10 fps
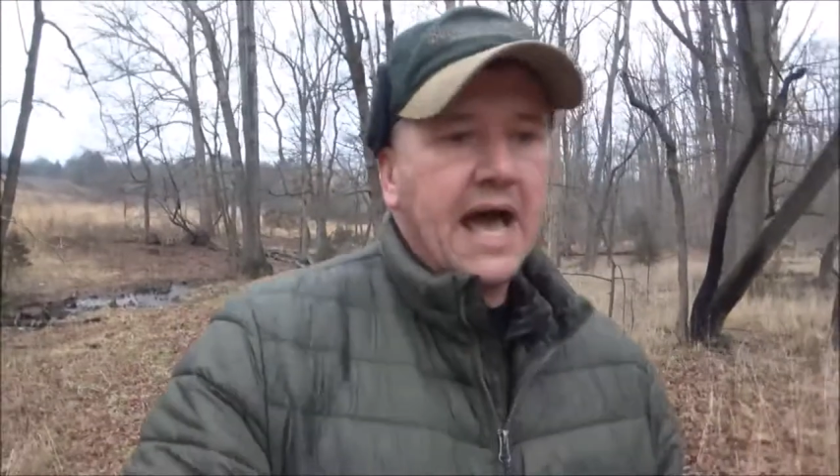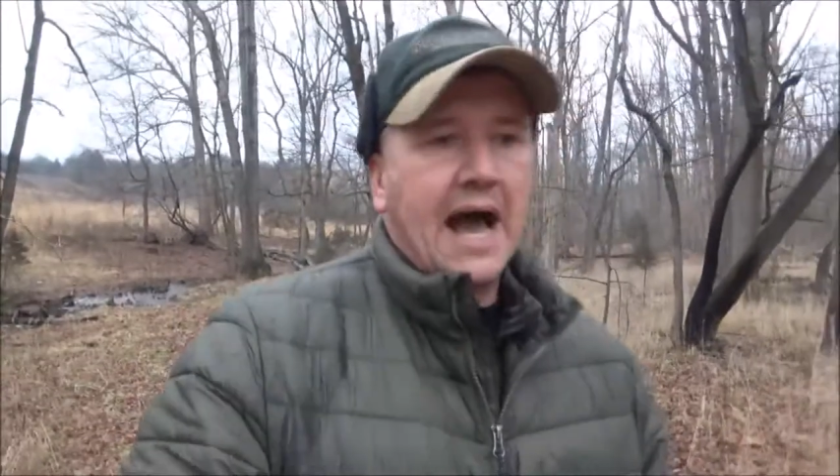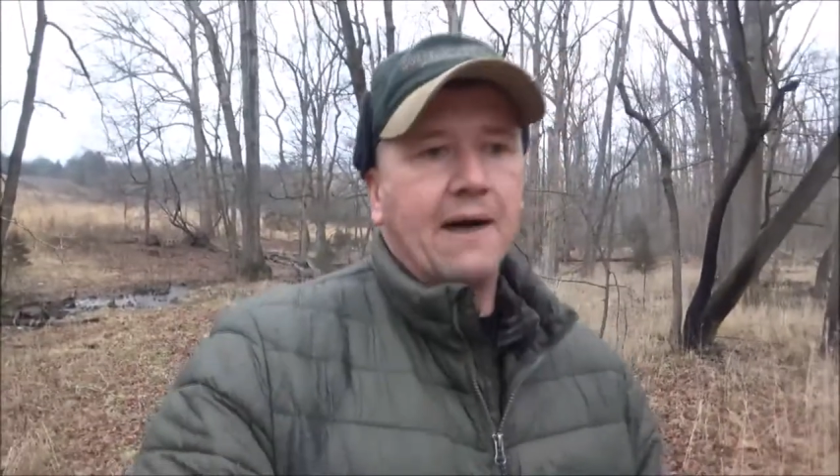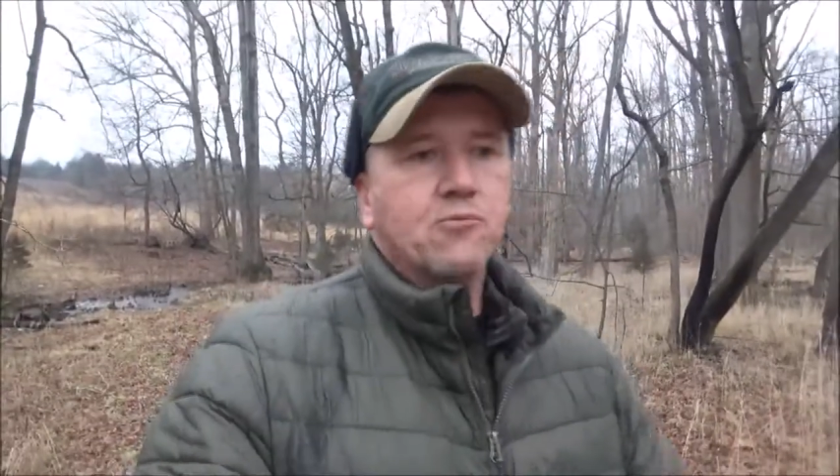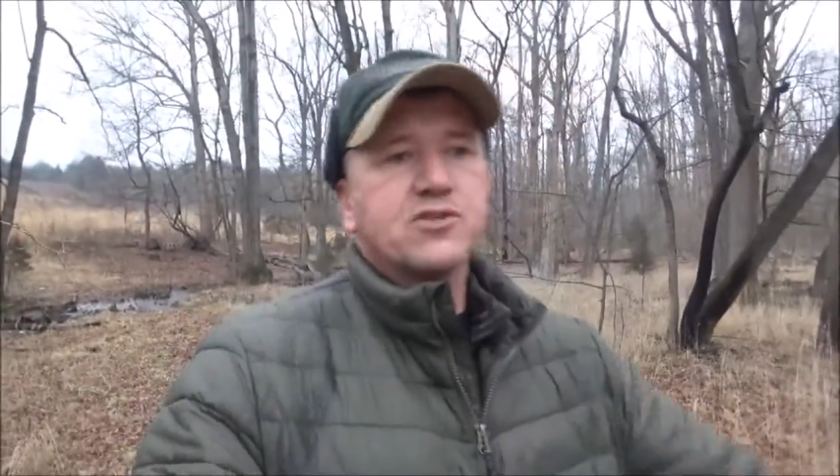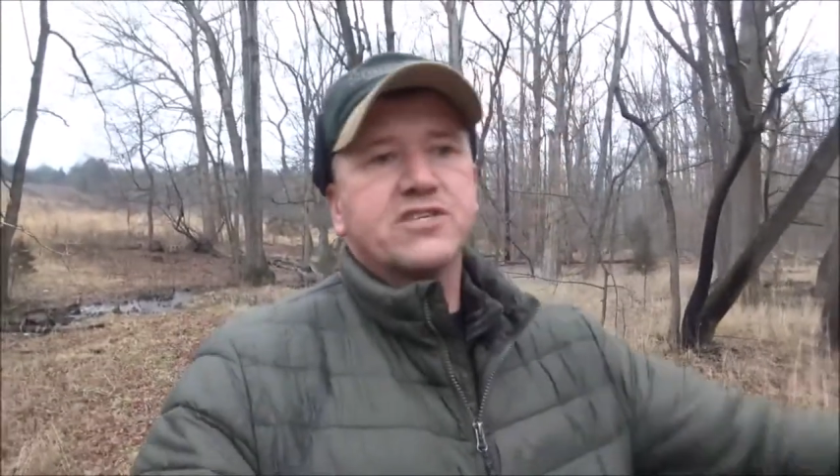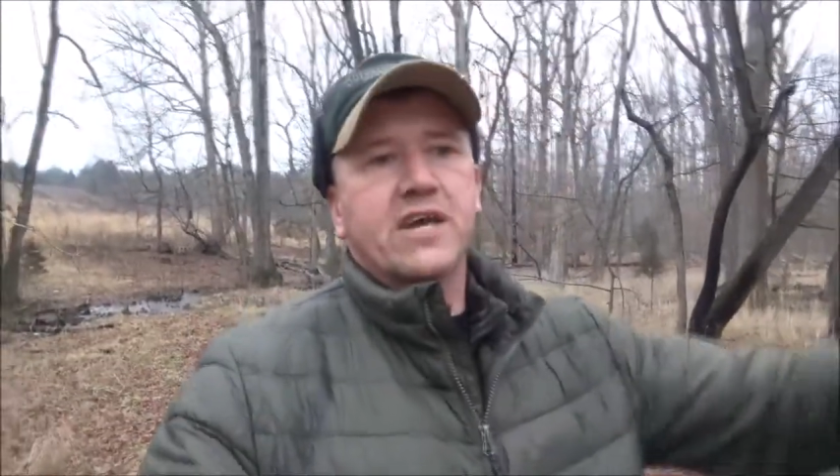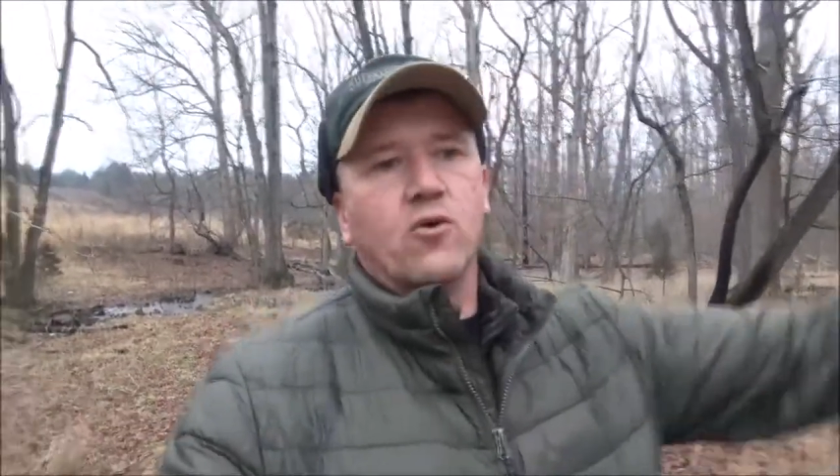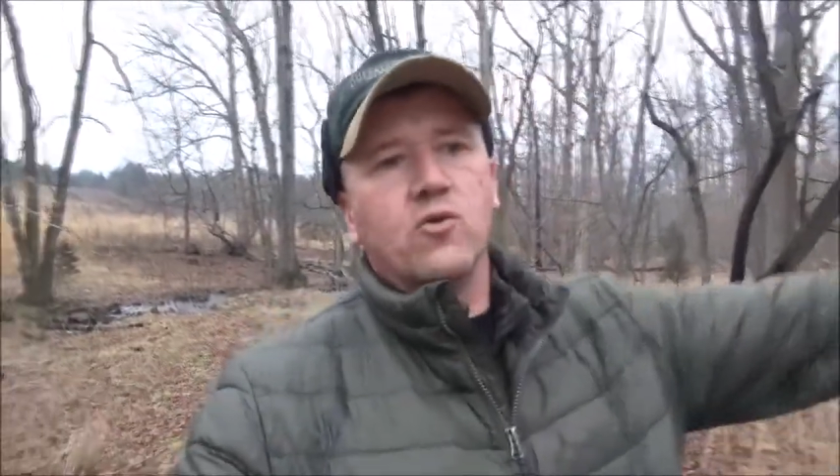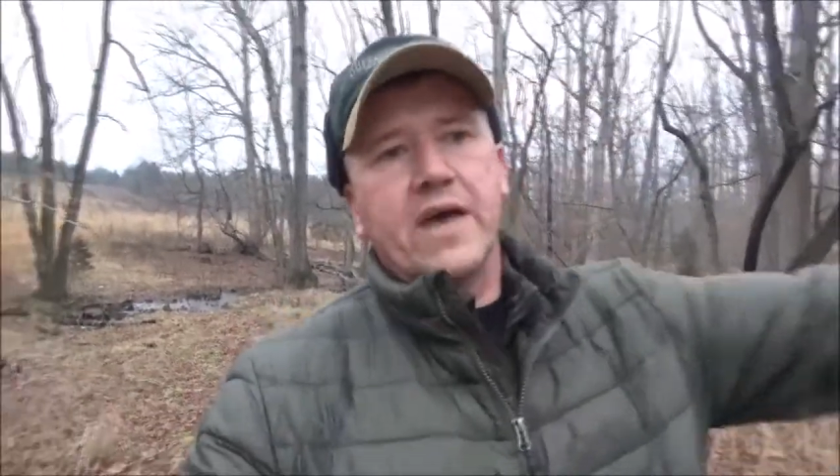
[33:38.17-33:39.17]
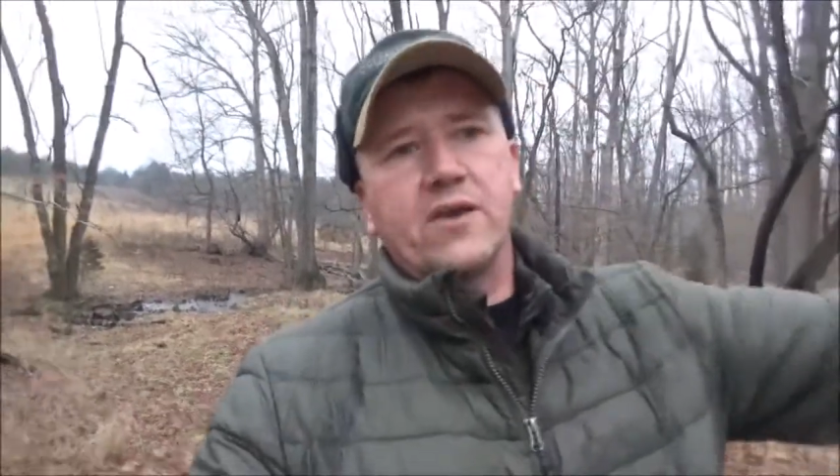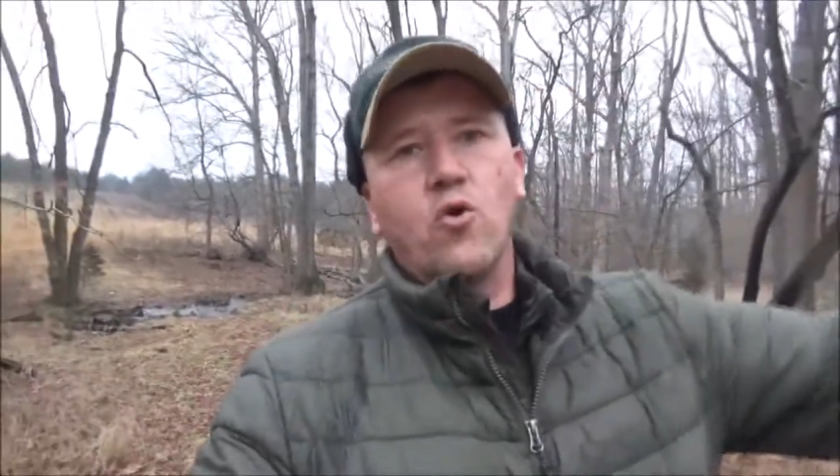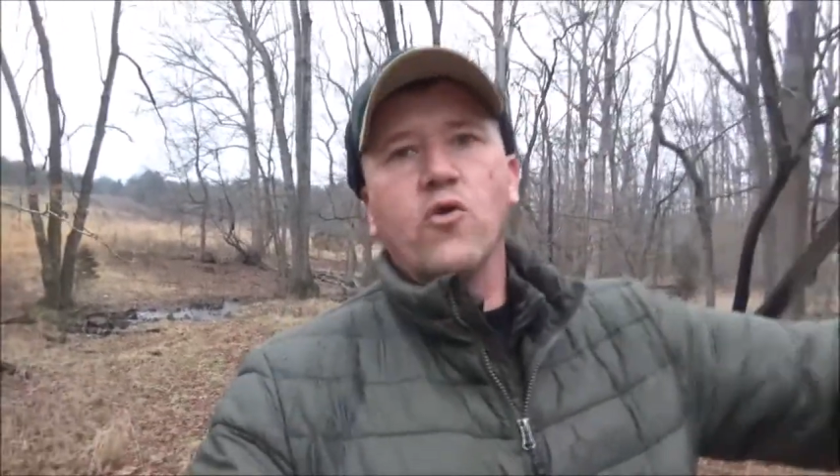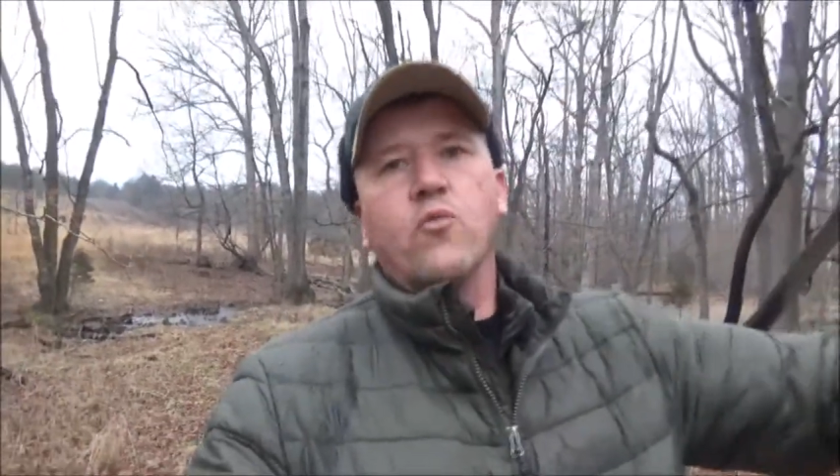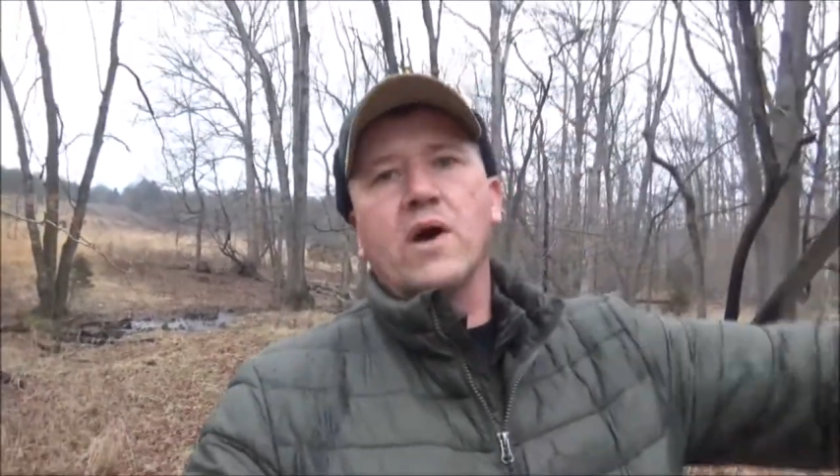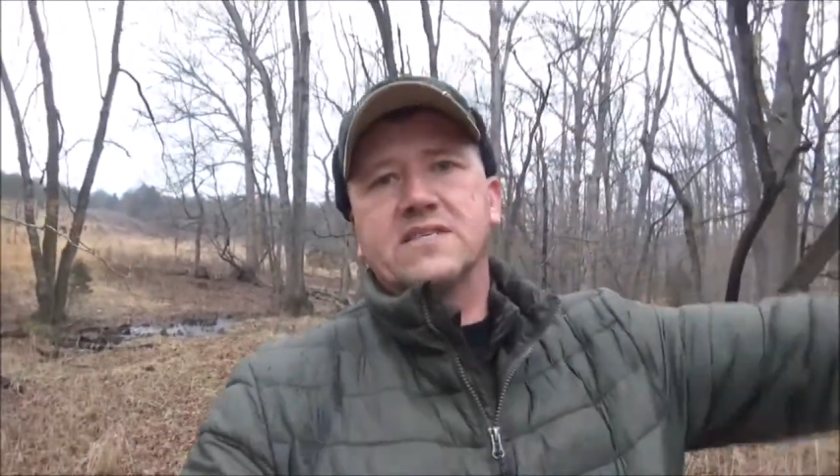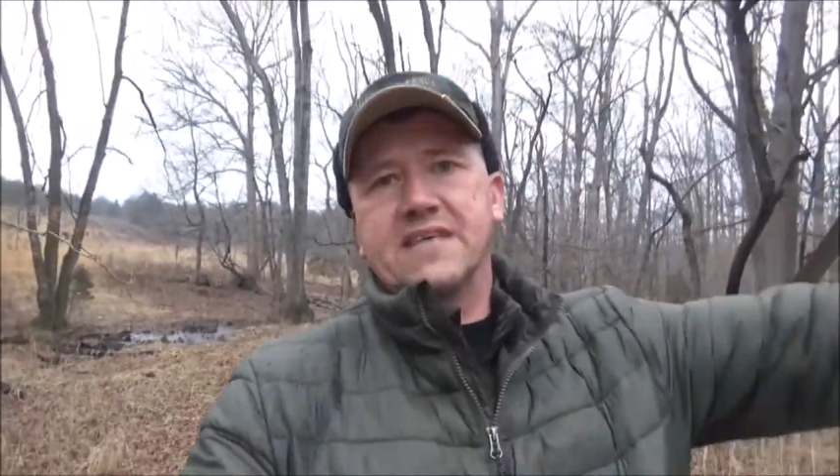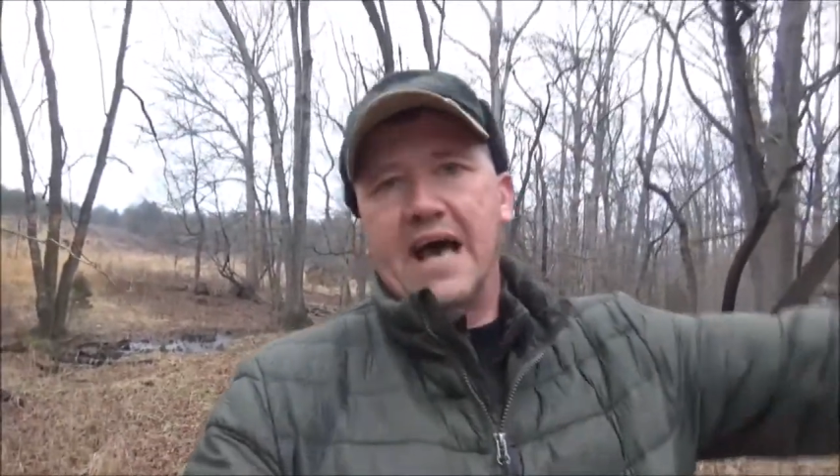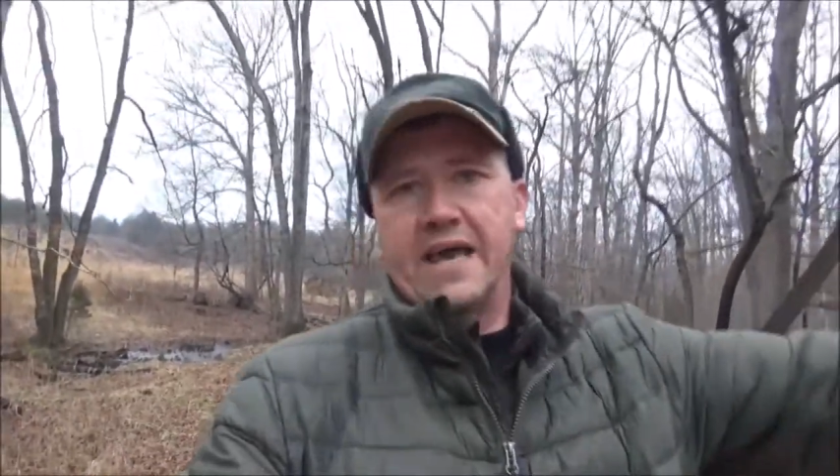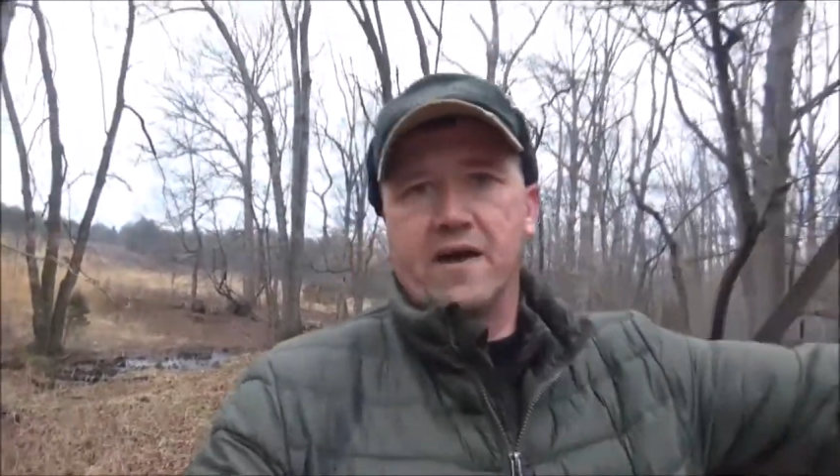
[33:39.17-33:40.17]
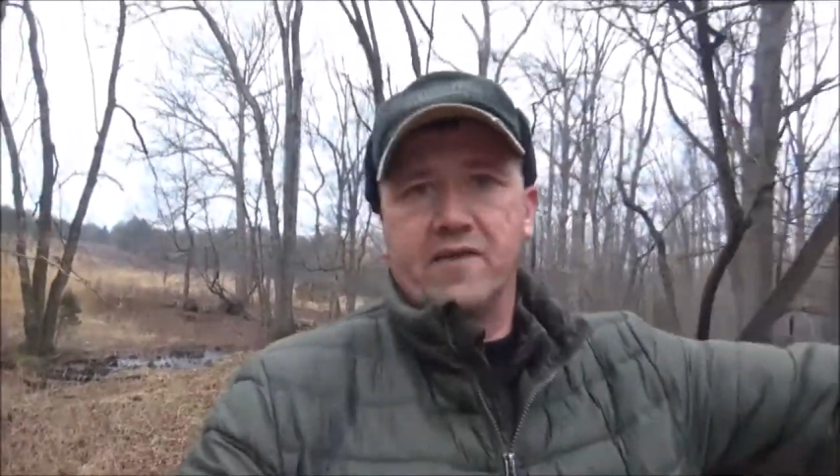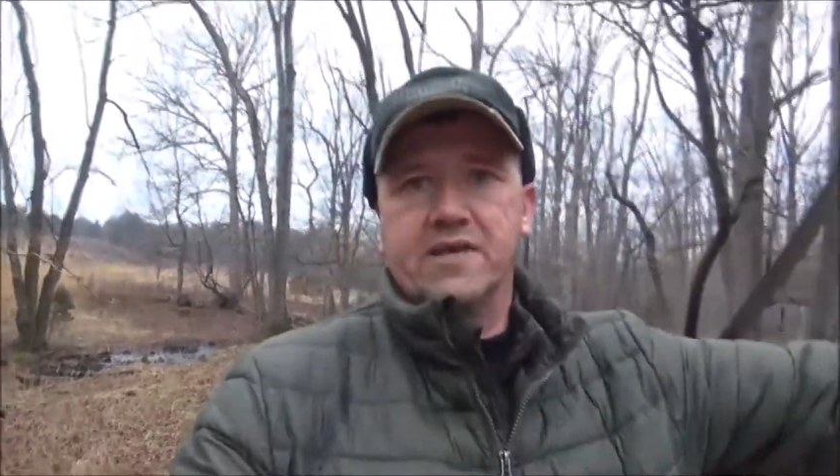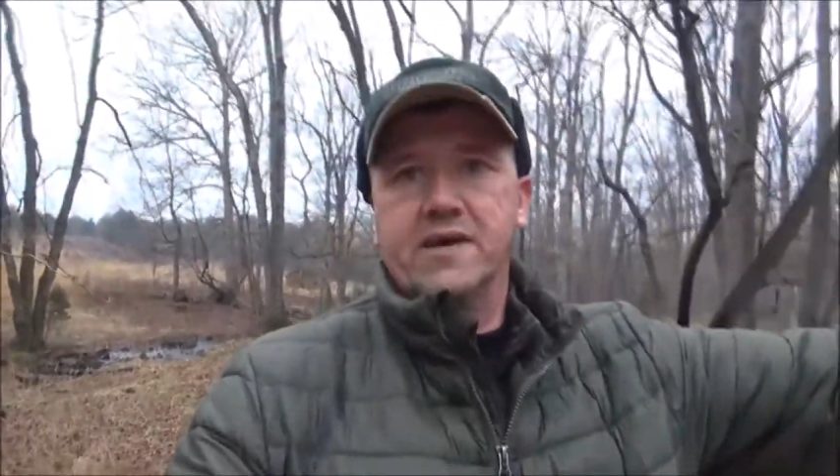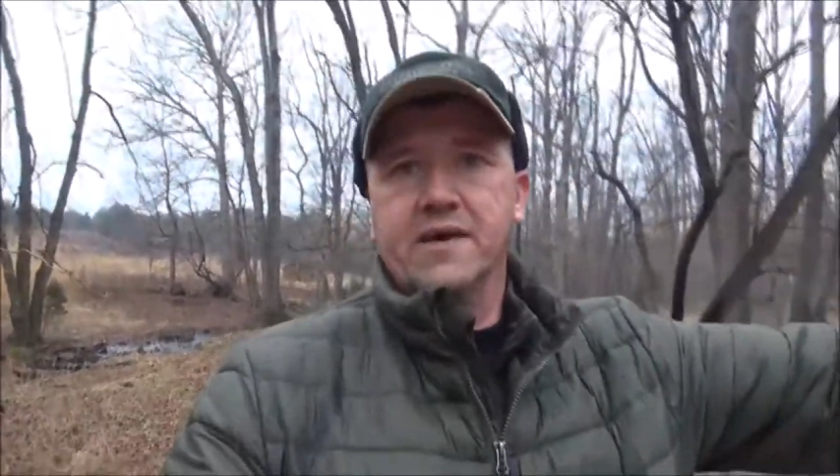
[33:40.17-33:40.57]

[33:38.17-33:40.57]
I'm going to sit on that northwest side of it,